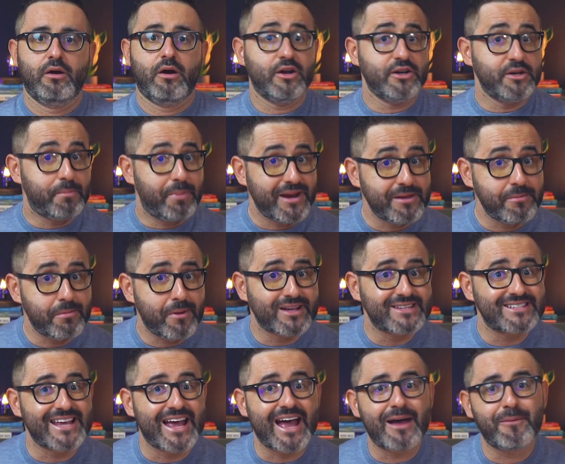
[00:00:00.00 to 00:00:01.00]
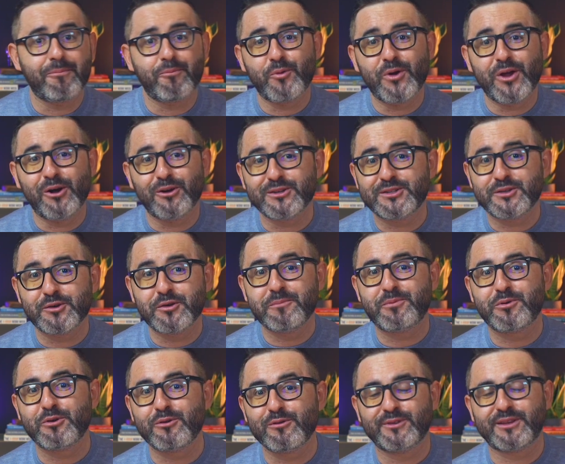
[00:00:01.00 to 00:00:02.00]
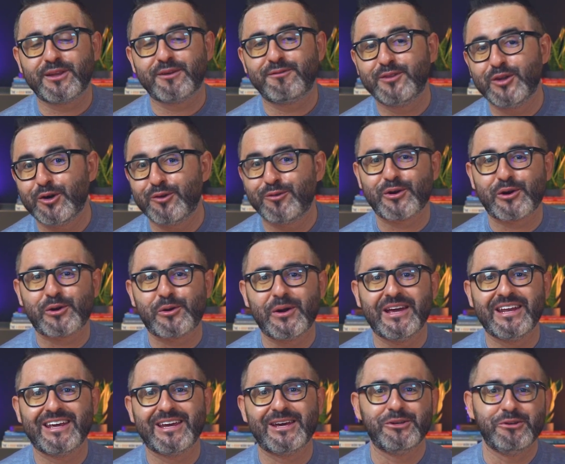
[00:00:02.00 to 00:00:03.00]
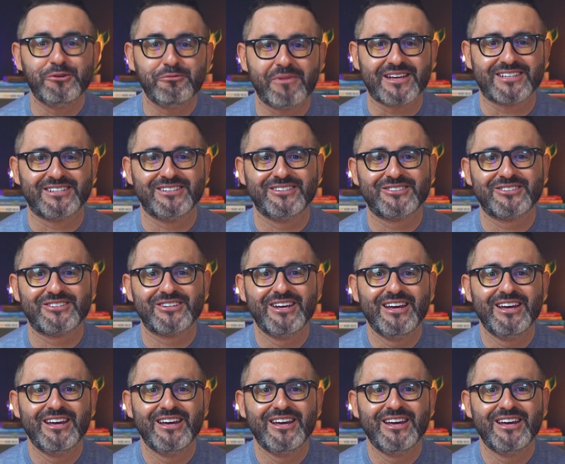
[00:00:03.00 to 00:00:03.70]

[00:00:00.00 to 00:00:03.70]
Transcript: On the BuddyBoss app, we also improved the flow for creating a new message.